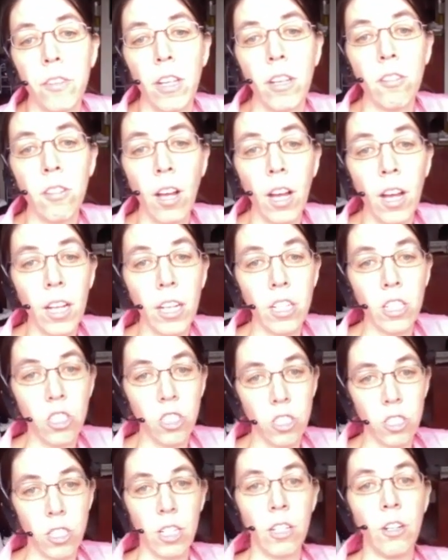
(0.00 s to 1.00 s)
As long as,
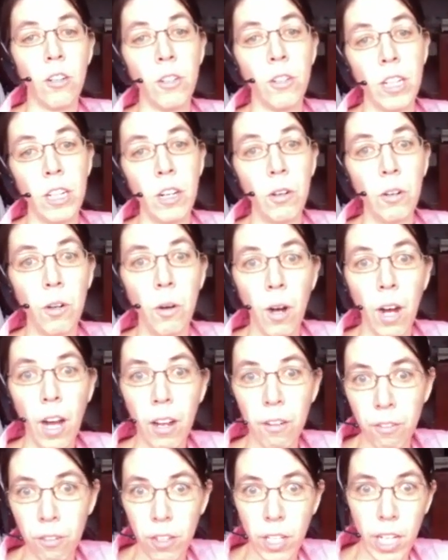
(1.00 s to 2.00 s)
you know, you don't go
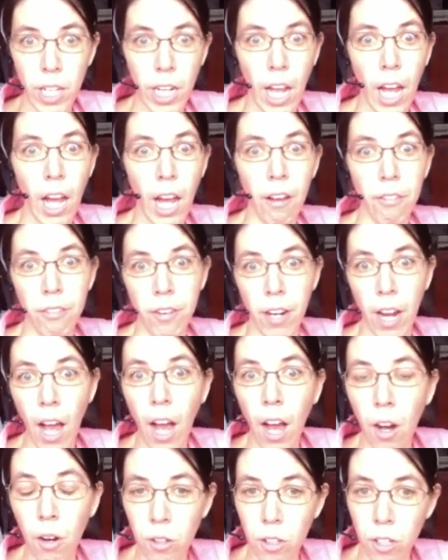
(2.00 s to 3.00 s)
on for like a half an
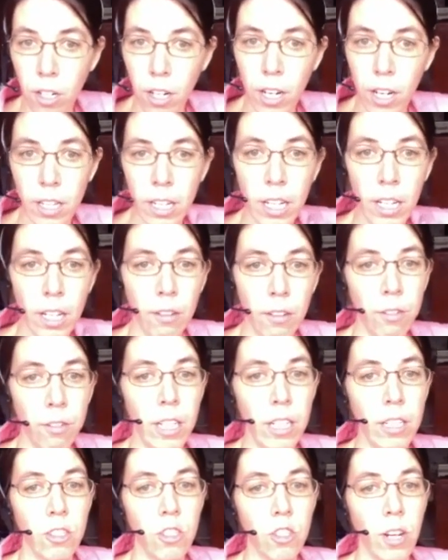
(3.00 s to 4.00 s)
hour. I think if
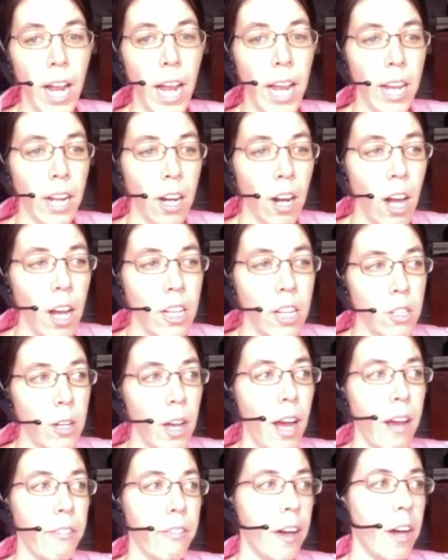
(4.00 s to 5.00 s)
we drag it on to
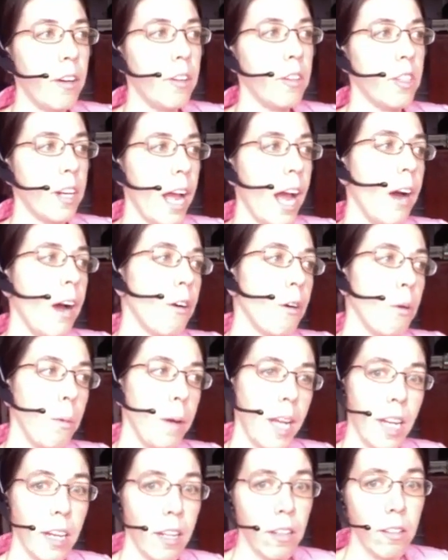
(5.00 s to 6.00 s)
half hour, an hour, we
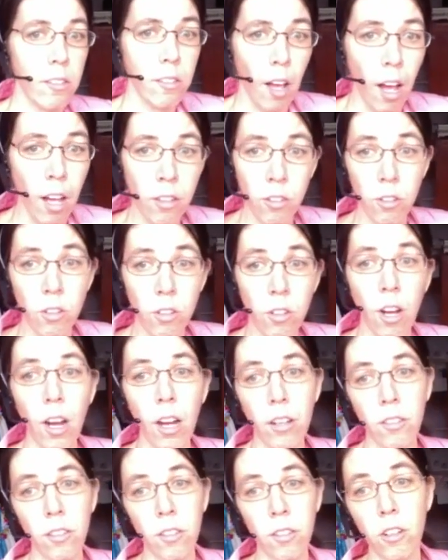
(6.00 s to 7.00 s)
can exhaust our
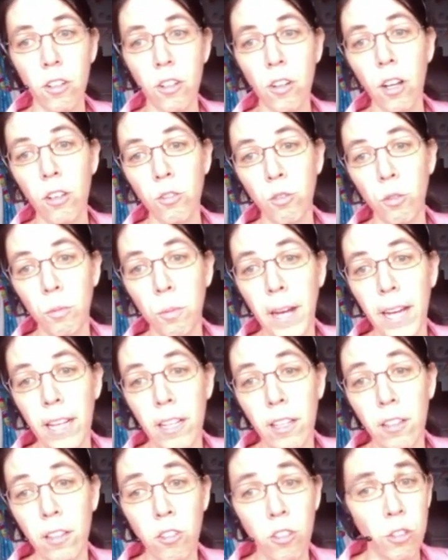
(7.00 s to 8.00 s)
dogs, and our dogs will probably
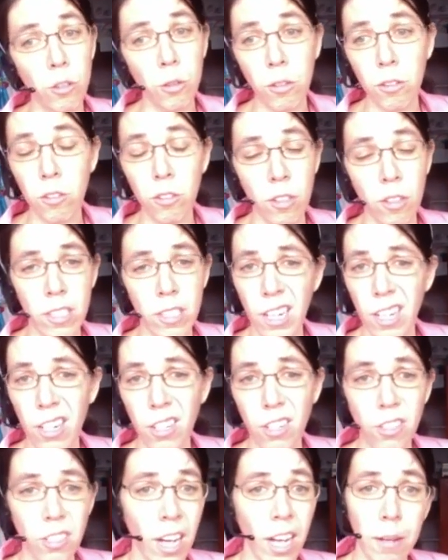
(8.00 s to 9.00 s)
listen to us the
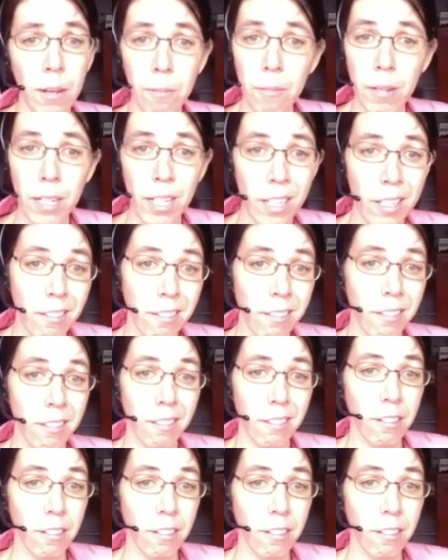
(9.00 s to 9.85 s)
entire time because